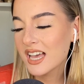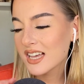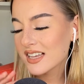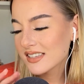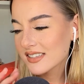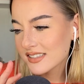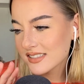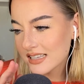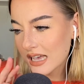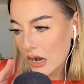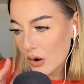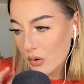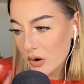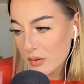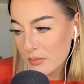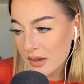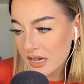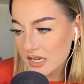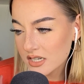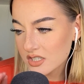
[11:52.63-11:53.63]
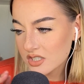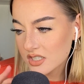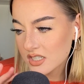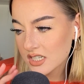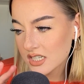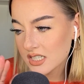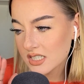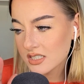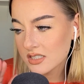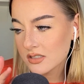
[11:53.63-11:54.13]
Sour Patch
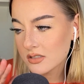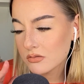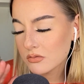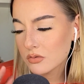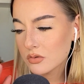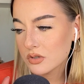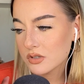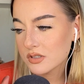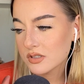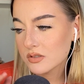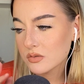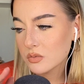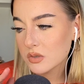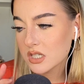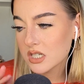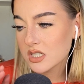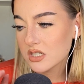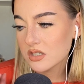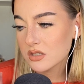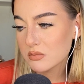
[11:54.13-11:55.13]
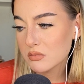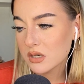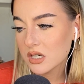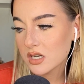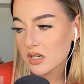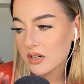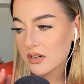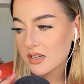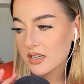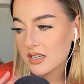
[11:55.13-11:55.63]
Kids or Swedish
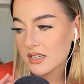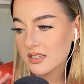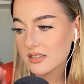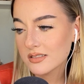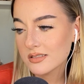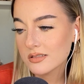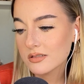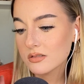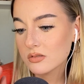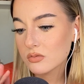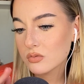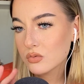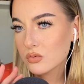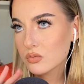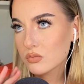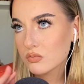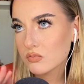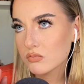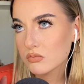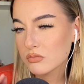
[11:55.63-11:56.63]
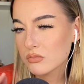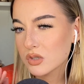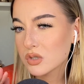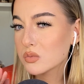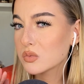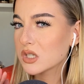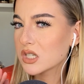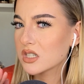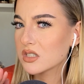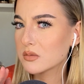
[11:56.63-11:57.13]
berries?
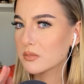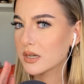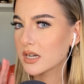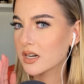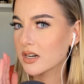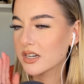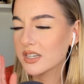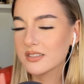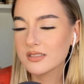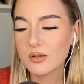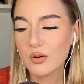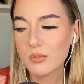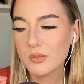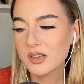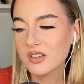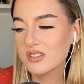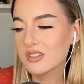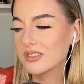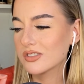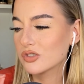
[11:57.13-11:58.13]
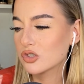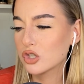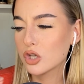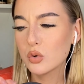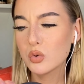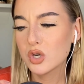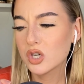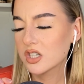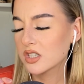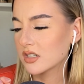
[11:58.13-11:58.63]
Swedish berries, oh my goodness, so
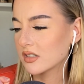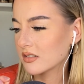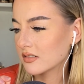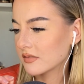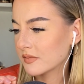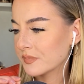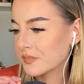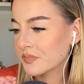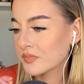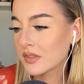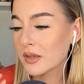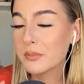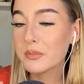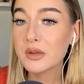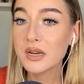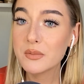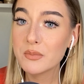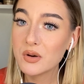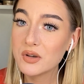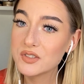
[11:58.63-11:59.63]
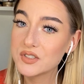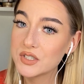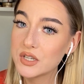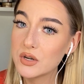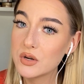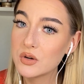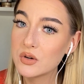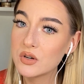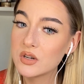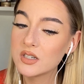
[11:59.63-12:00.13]
good. But
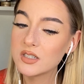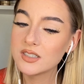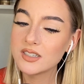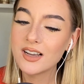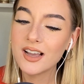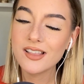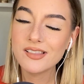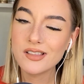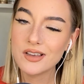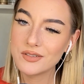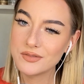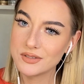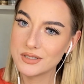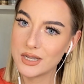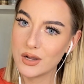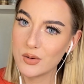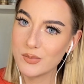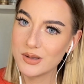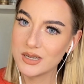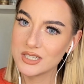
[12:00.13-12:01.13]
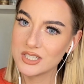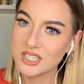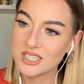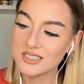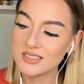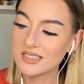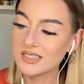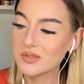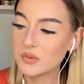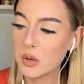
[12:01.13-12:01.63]
I love Sour Patch
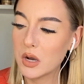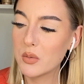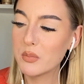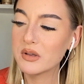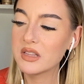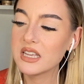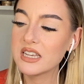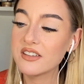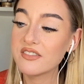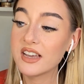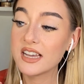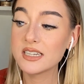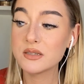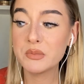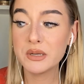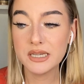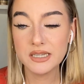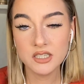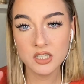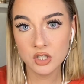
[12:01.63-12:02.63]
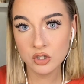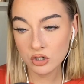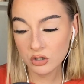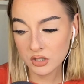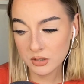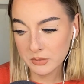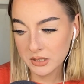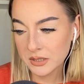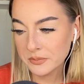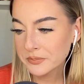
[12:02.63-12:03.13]
Kids as well, but like, if I had to pick, you know what I
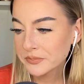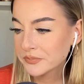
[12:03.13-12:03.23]
mean?